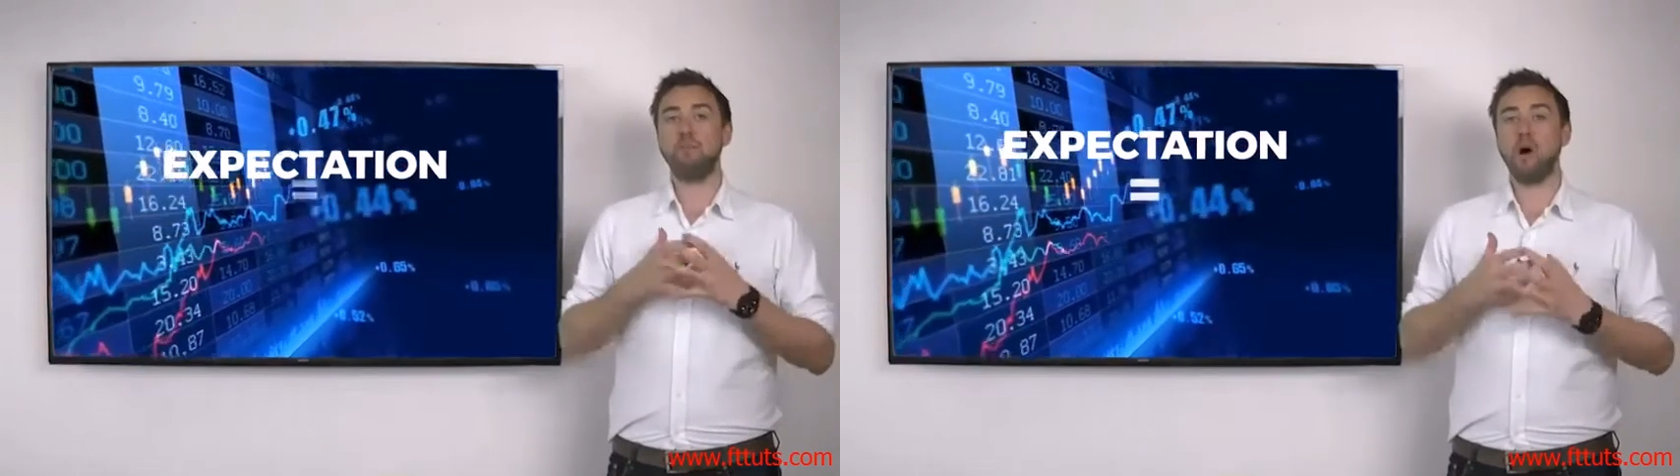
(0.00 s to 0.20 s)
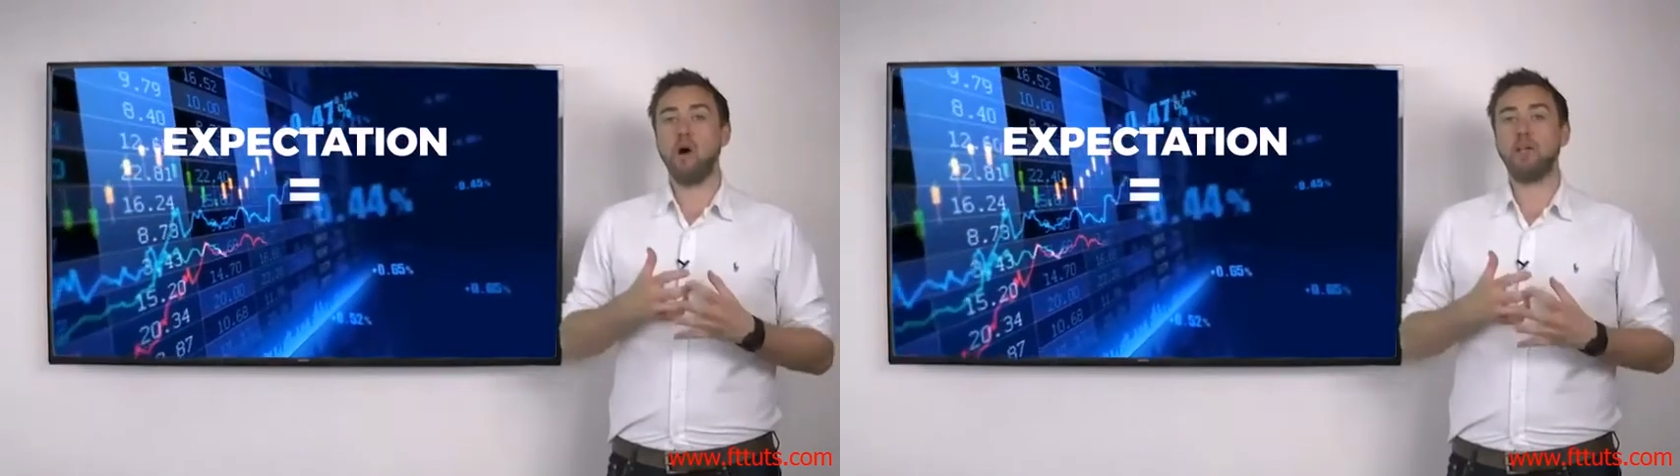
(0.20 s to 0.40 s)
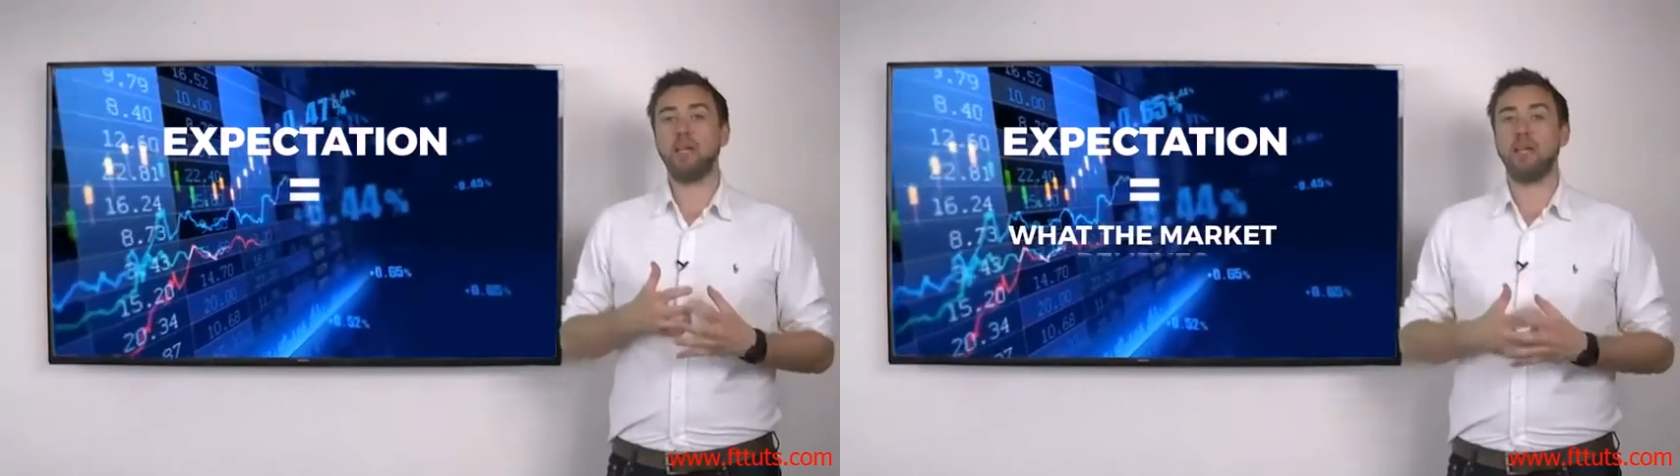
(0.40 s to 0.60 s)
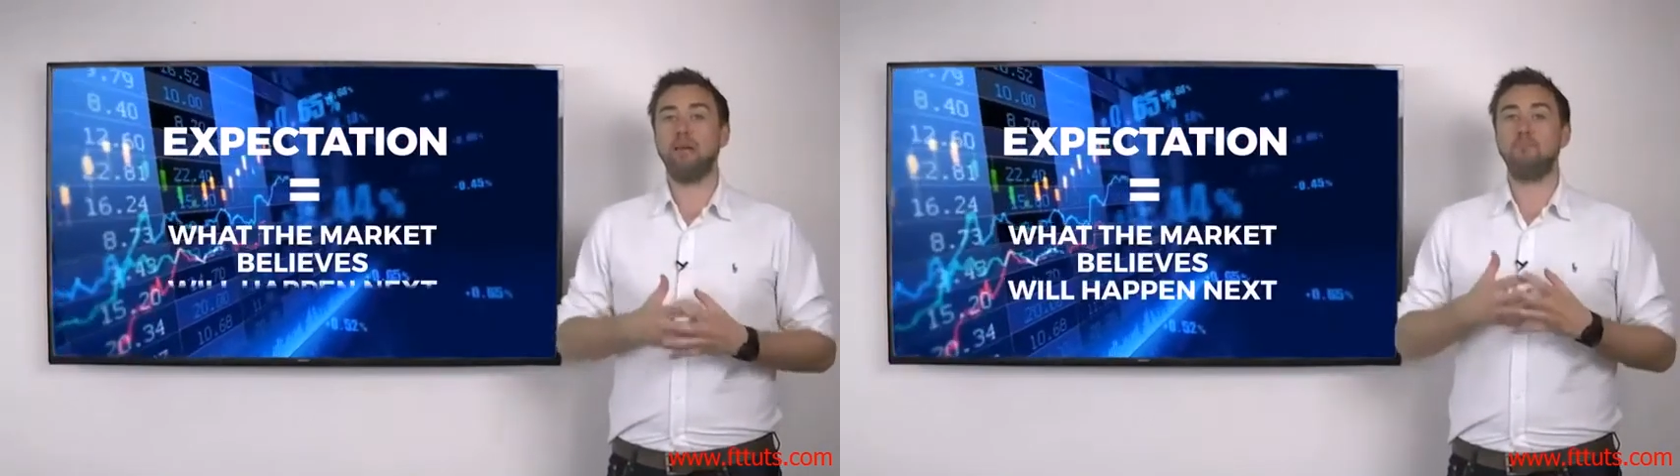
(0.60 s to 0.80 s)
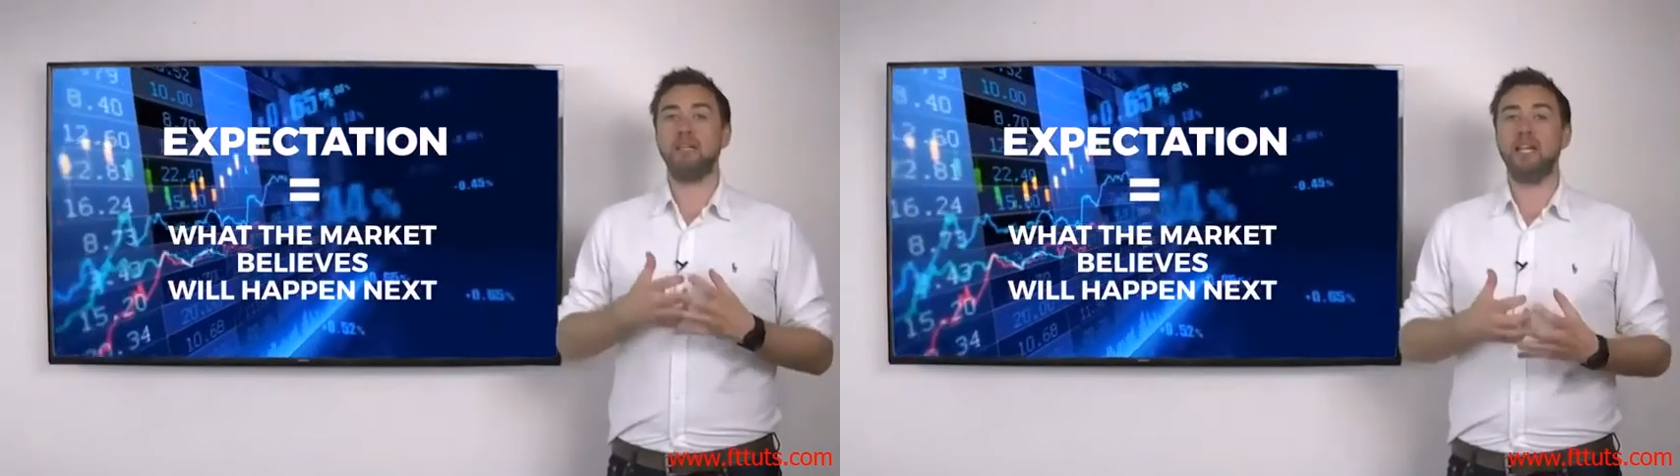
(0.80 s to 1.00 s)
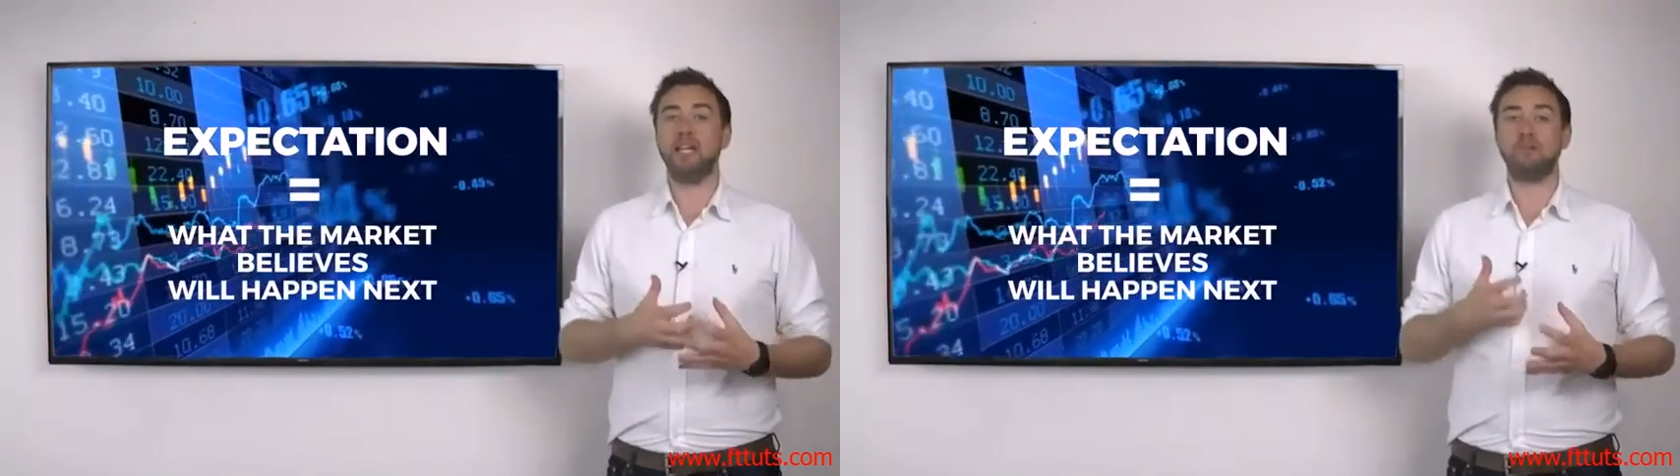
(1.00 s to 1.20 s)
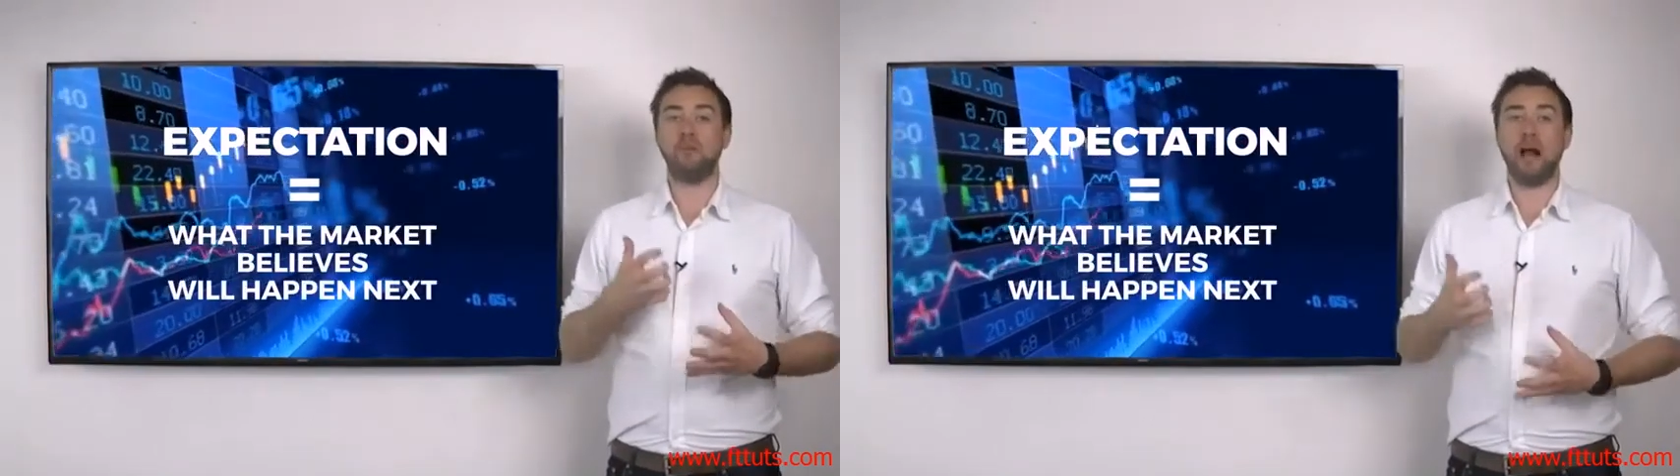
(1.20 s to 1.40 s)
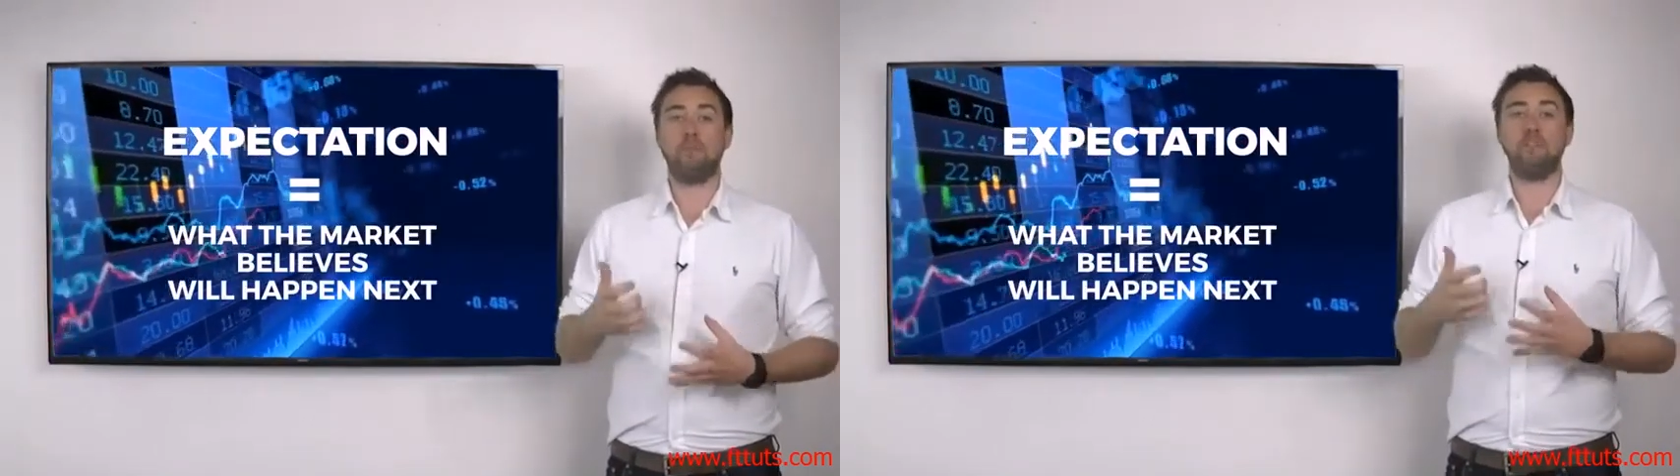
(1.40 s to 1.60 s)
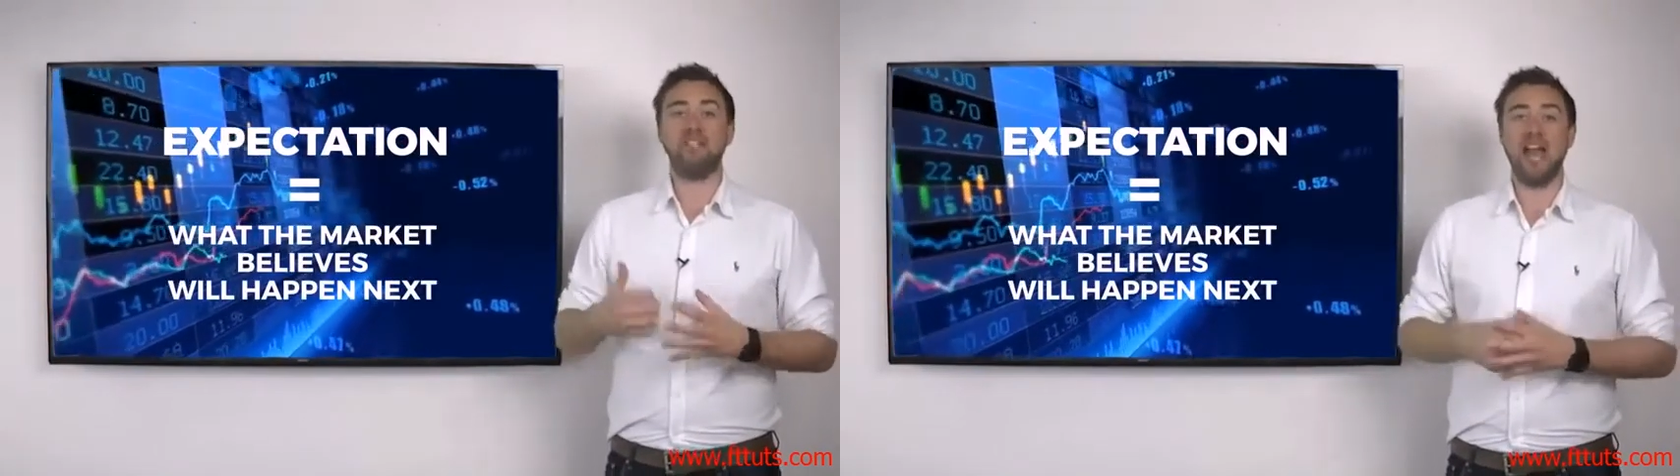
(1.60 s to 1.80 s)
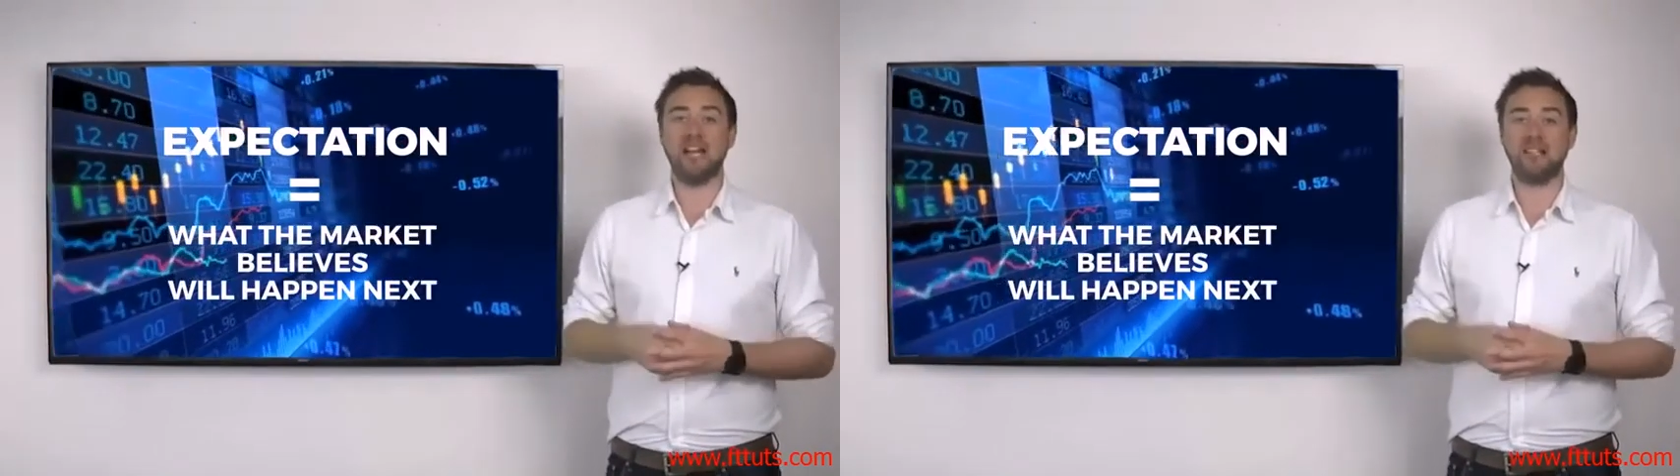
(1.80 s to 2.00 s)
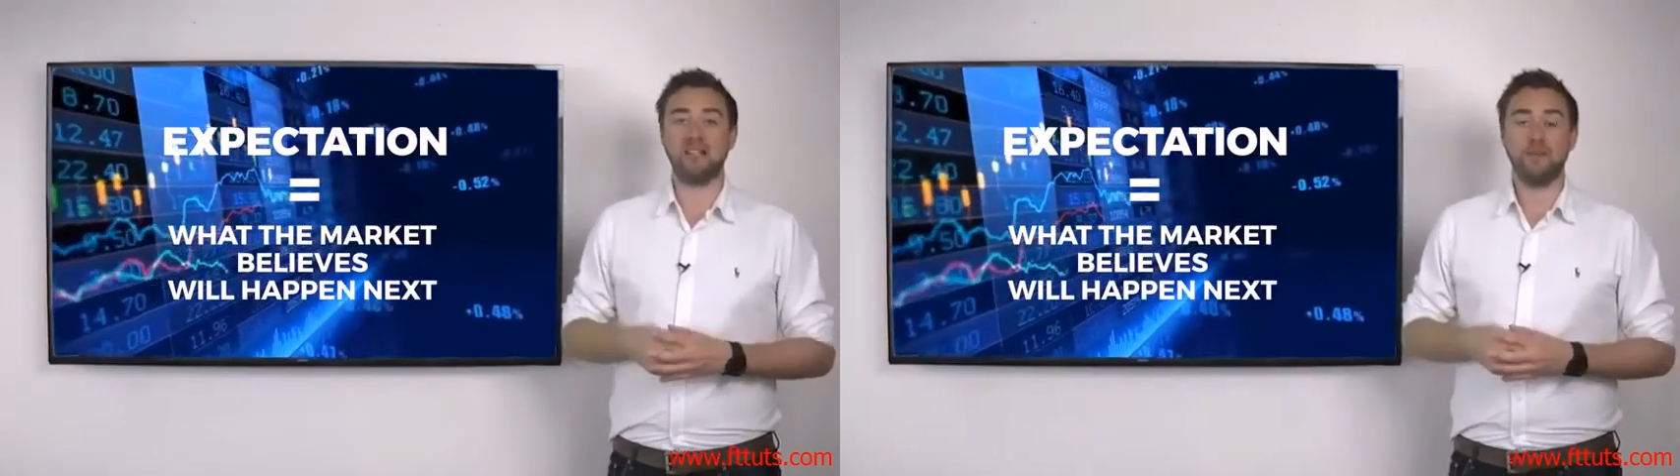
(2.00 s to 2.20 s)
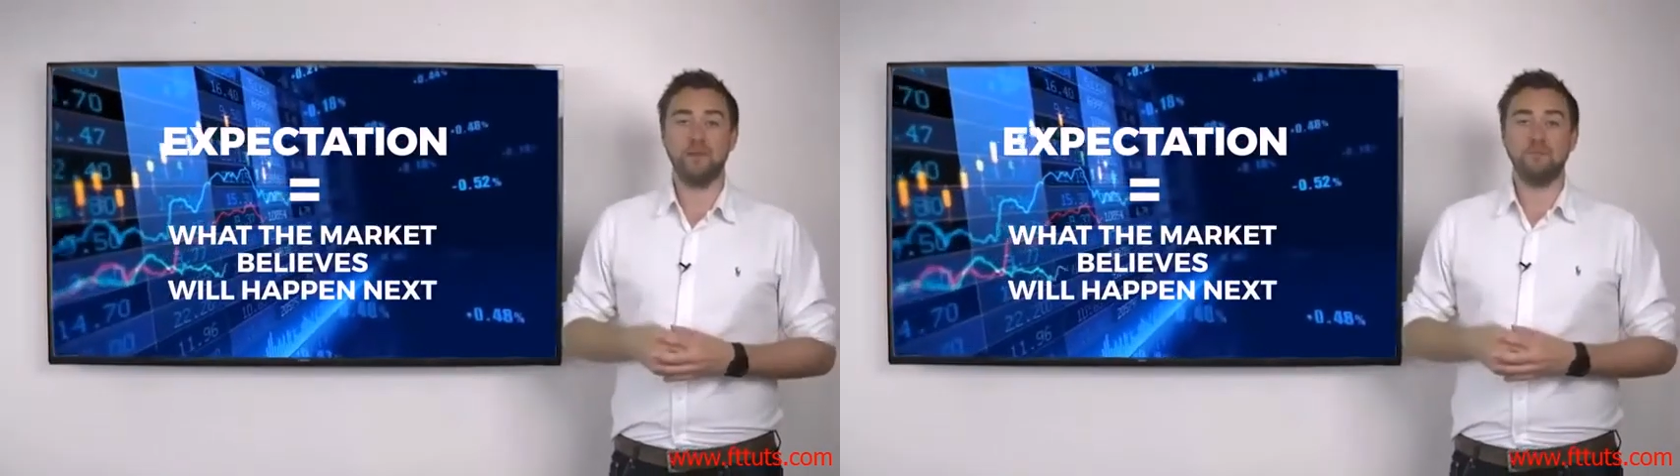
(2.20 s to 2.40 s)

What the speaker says: market believes will happen next.